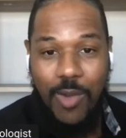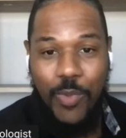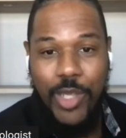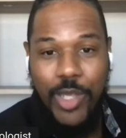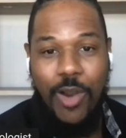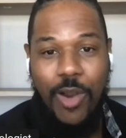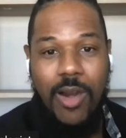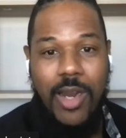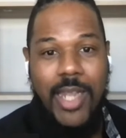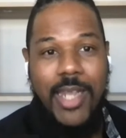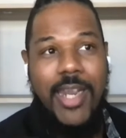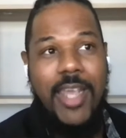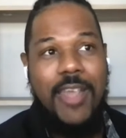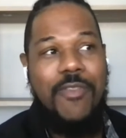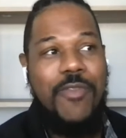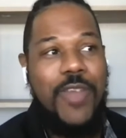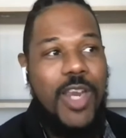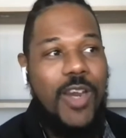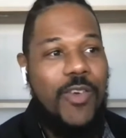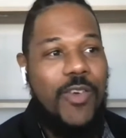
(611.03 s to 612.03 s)
We are in
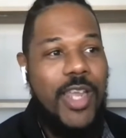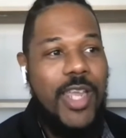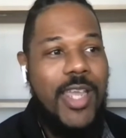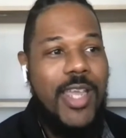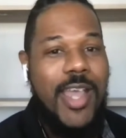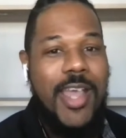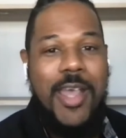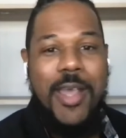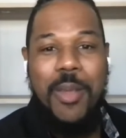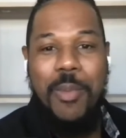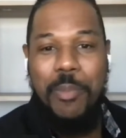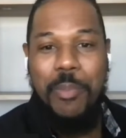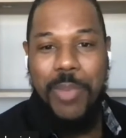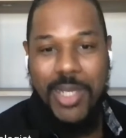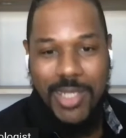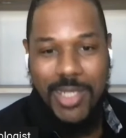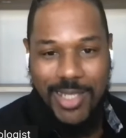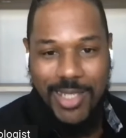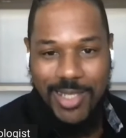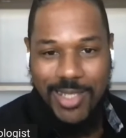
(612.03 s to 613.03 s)
a very
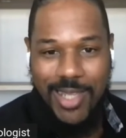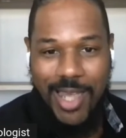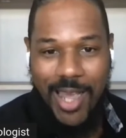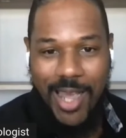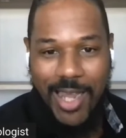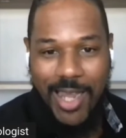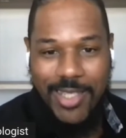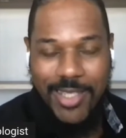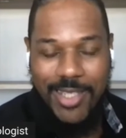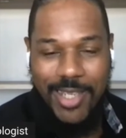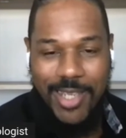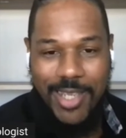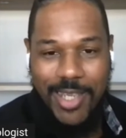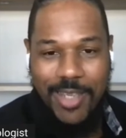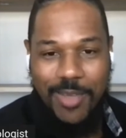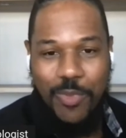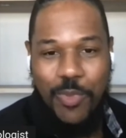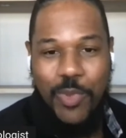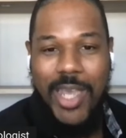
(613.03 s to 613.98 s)
busy society.